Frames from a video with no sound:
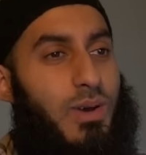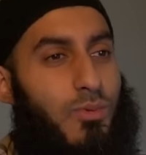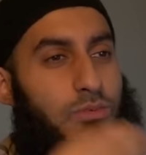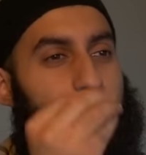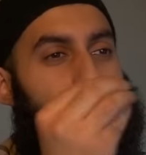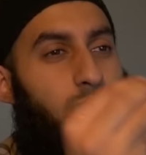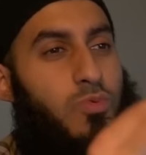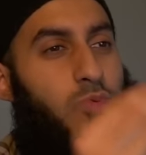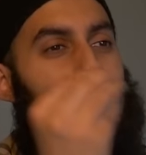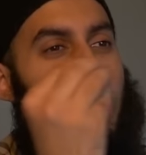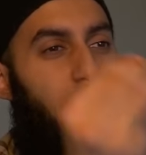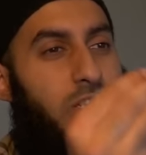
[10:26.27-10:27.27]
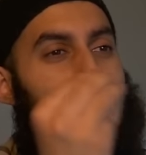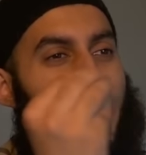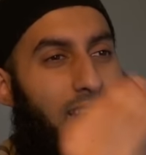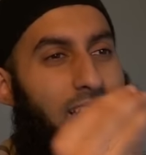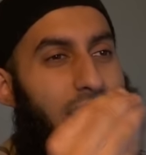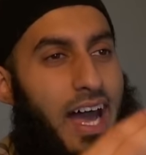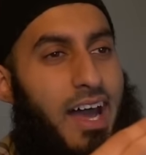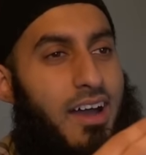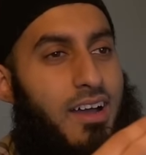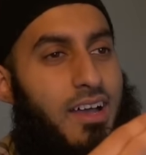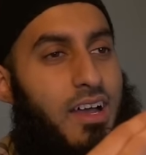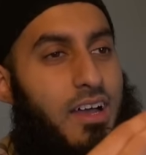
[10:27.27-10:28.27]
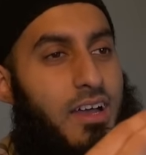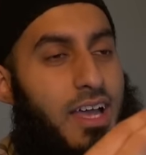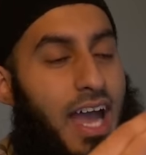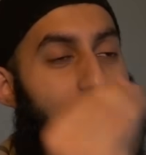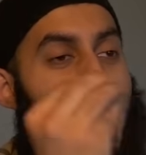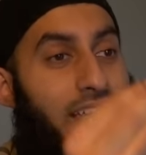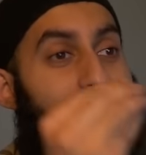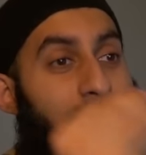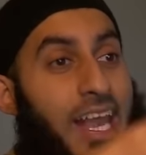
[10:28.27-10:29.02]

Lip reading: was to worship Allah, i.e.